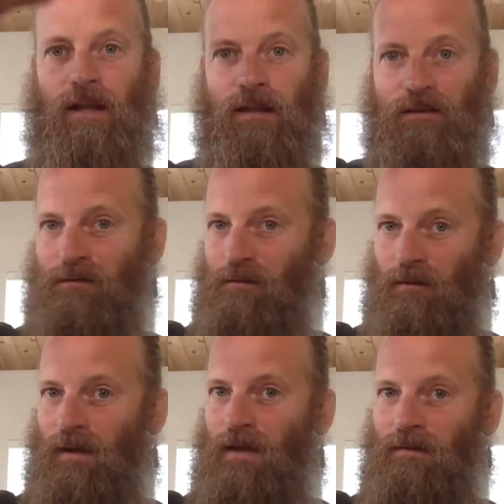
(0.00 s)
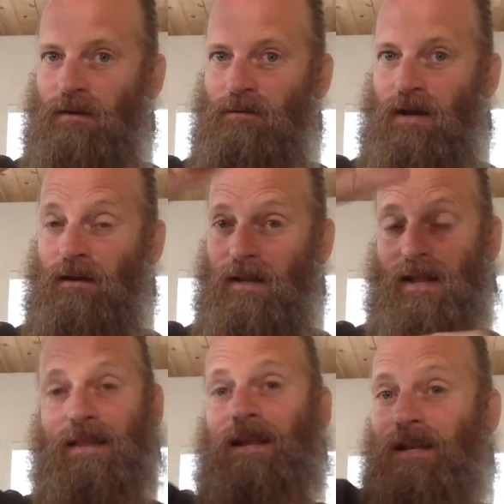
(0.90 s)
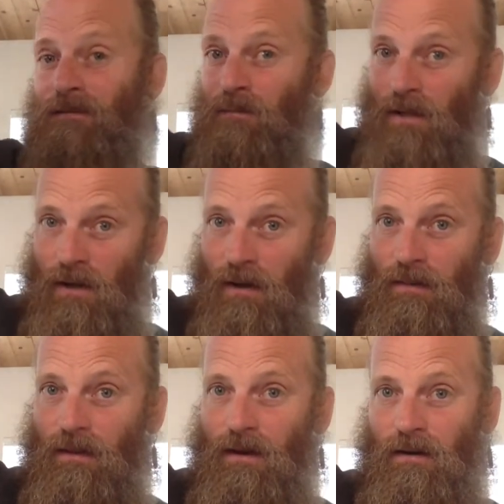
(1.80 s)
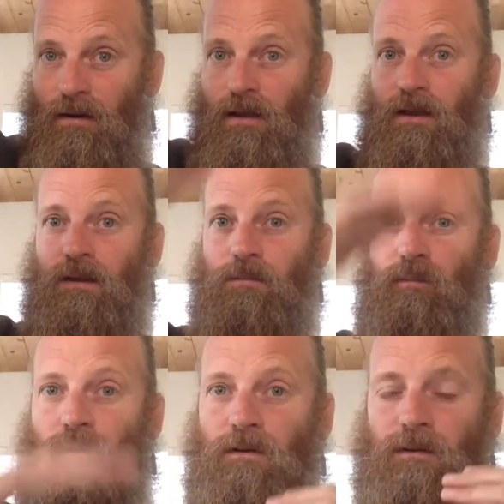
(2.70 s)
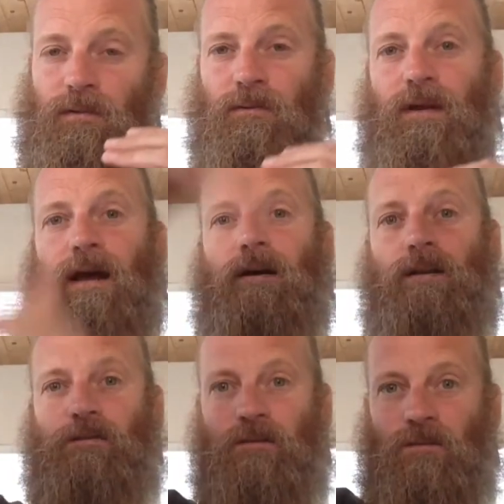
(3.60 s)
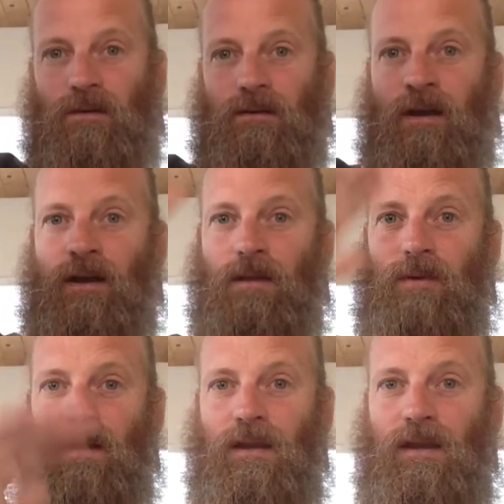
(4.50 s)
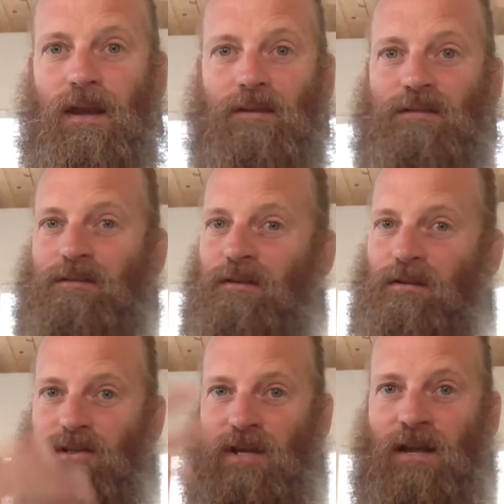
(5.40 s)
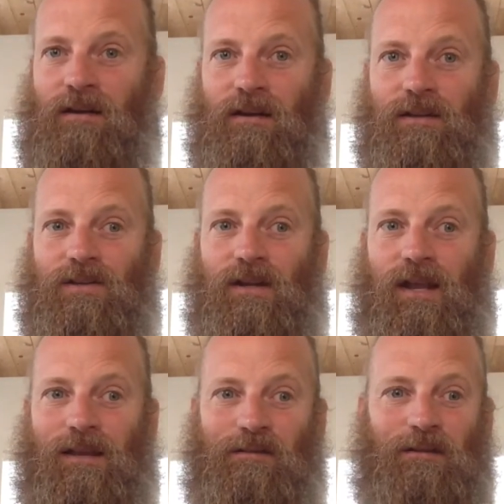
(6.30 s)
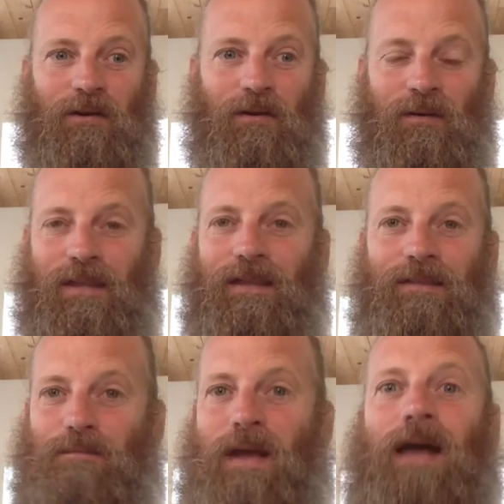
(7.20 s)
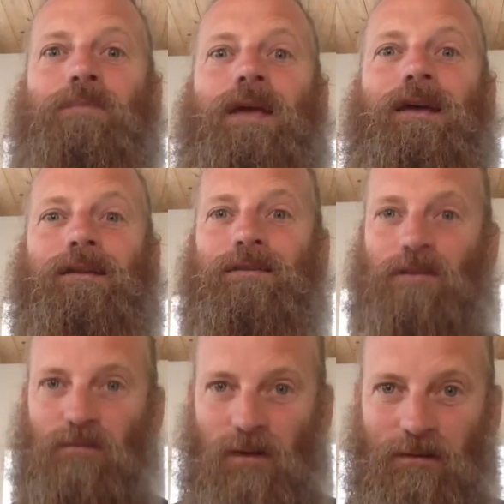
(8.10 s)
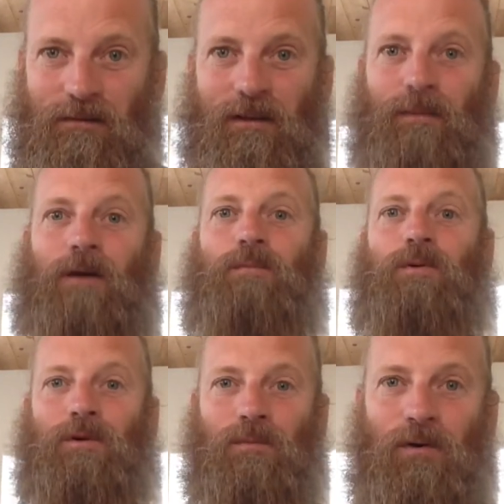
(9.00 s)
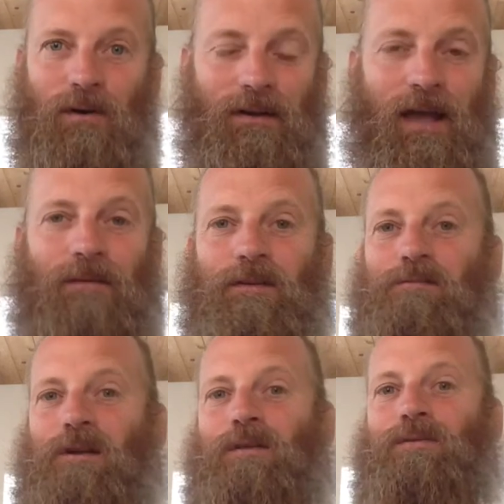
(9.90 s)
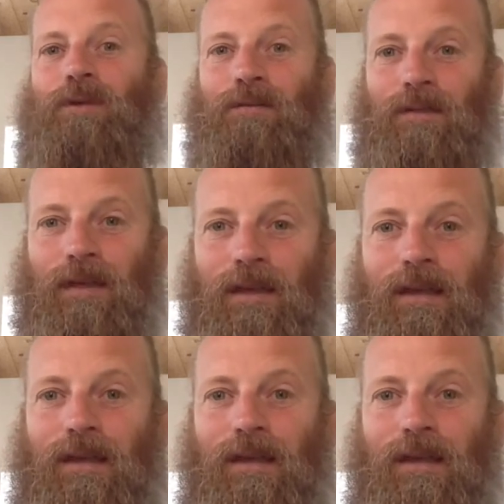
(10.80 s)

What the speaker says: and this sort of heavenly reality, and then even beyond there, multiple realities at one time, it's still a challenge. And so the madman just wants to come out more and more and laugh its way through everything.